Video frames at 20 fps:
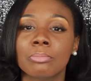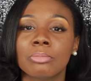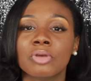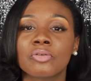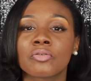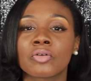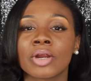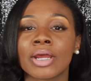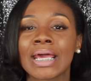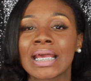
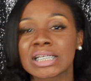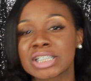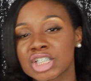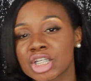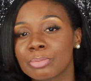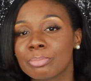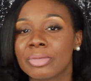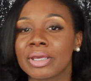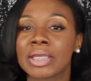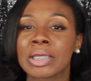before
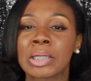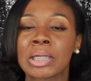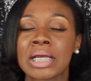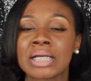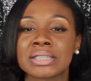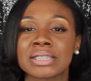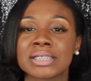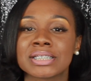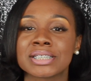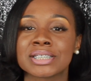actually making
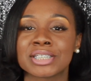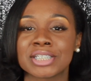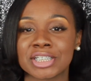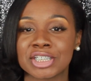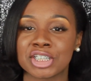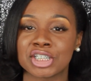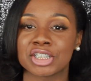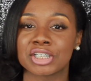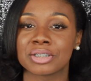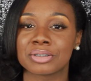a
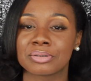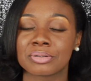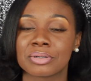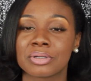decision.